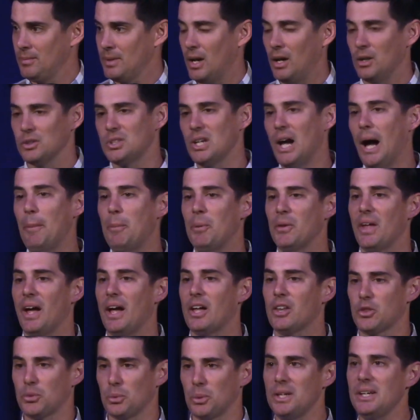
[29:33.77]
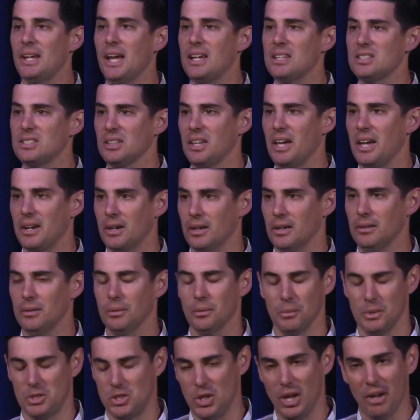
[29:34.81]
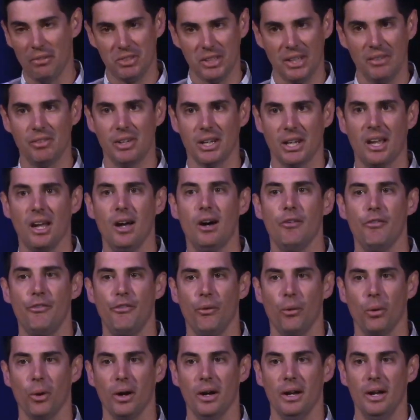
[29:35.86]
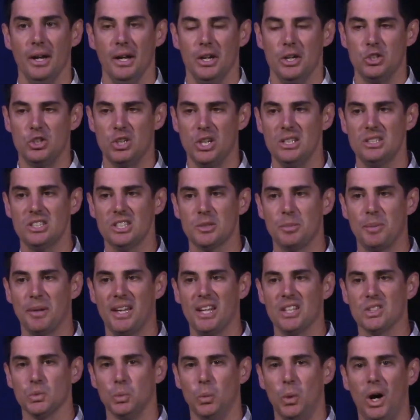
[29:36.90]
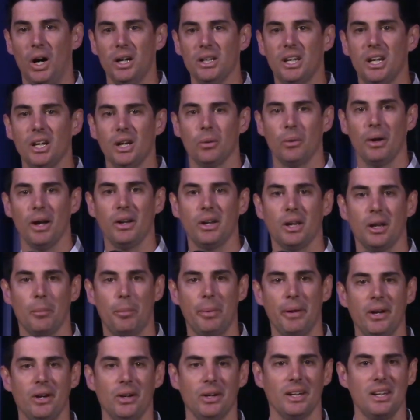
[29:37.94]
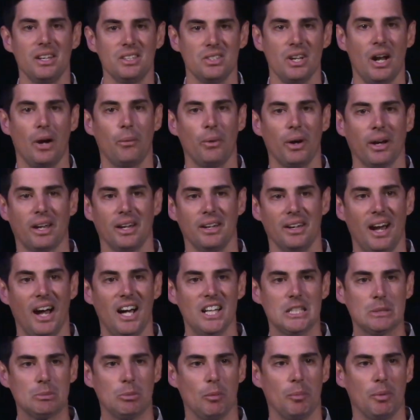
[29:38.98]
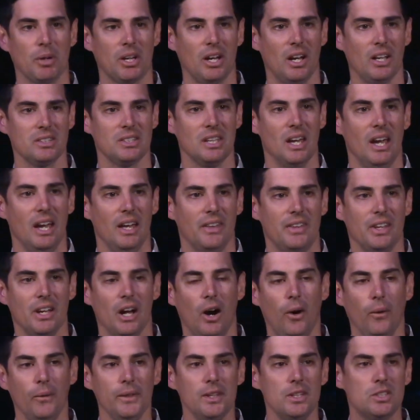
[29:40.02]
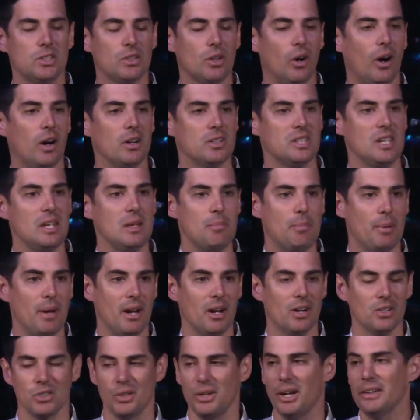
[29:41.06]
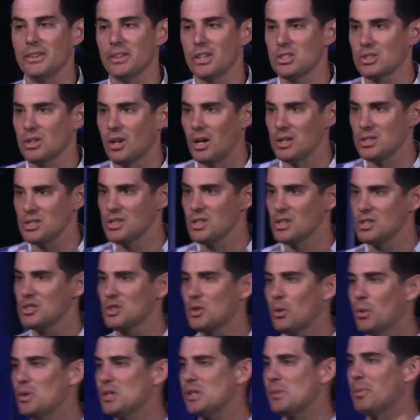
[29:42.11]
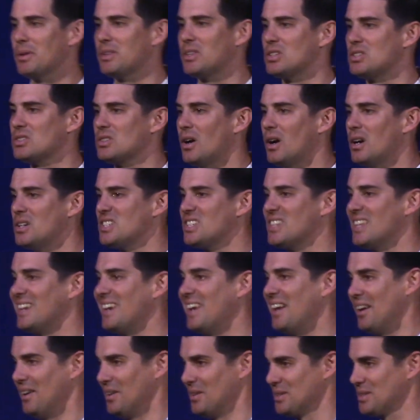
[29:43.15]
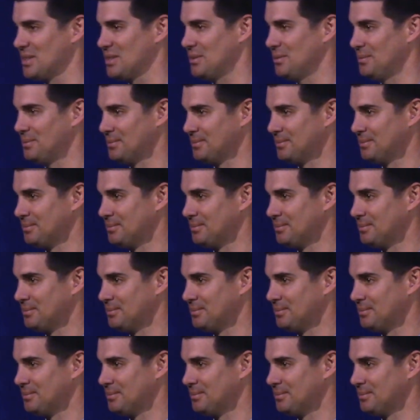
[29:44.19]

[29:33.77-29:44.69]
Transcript: On top of that, 3 days later, which you have to give an account for, Jesus begins walking around and appearing, and he's not recognizable because the only scars he bears are not the scars of the scourging, but the scars of the nails.